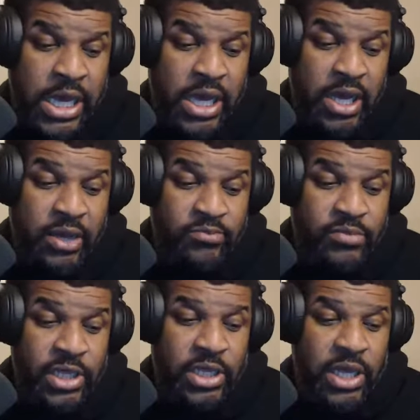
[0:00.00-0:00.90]
Hey,
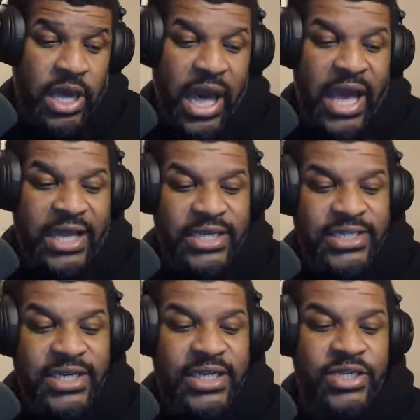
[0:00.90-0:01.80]
I
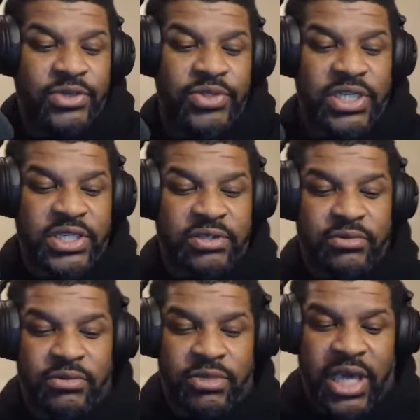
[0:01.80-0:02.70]
guess the good news is
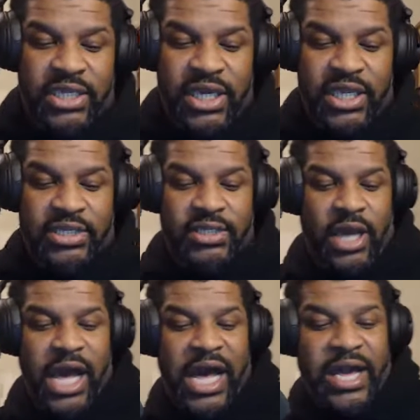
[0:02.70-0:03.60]
they did
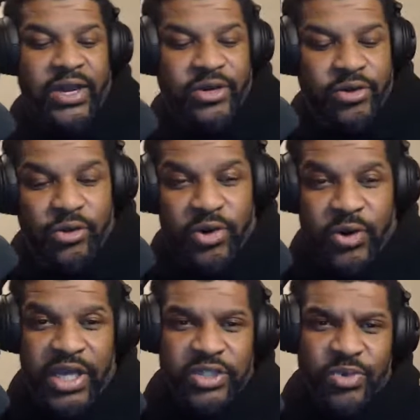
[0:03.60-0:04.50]
hire or
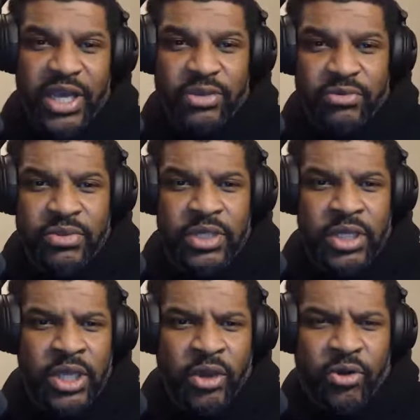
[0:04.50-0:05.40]
graduate,
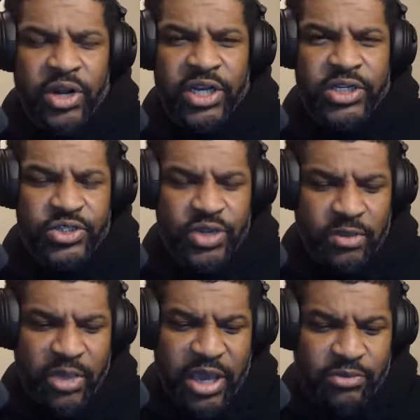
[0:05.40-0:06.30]
or they're going to
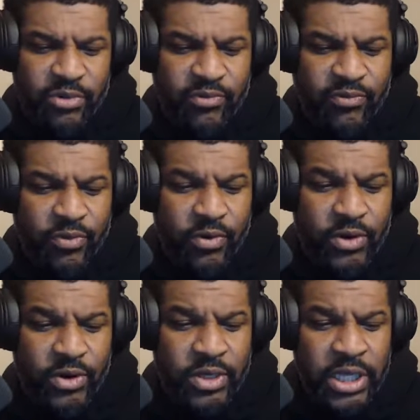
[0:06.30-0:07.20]
try to make room
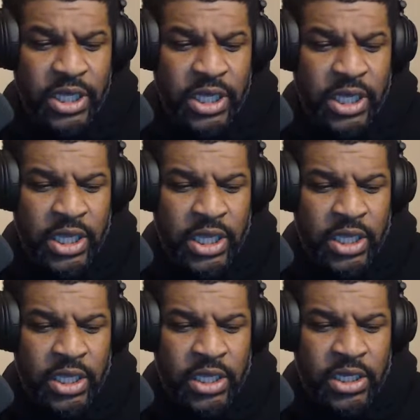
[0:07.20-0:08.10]
for
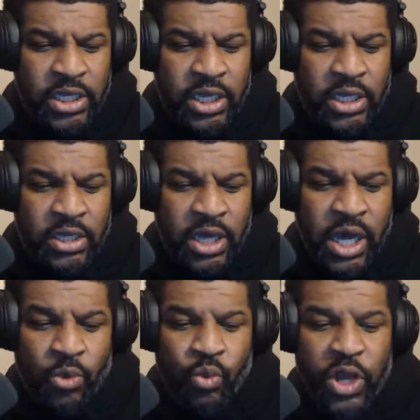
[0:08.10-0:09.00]

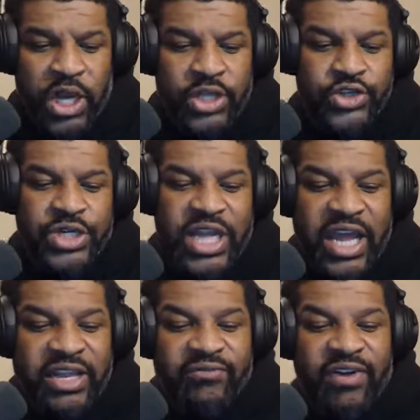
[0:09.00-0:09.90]

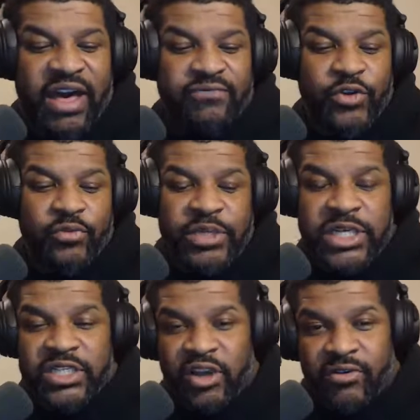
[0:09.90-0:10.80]
195 new
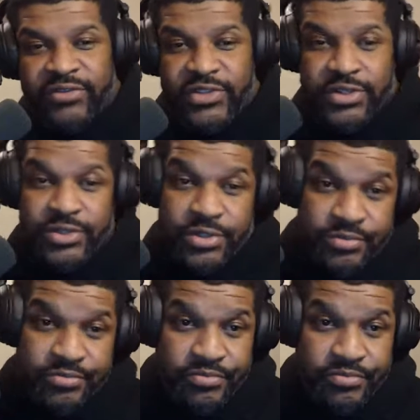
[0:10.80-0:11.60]
police officers.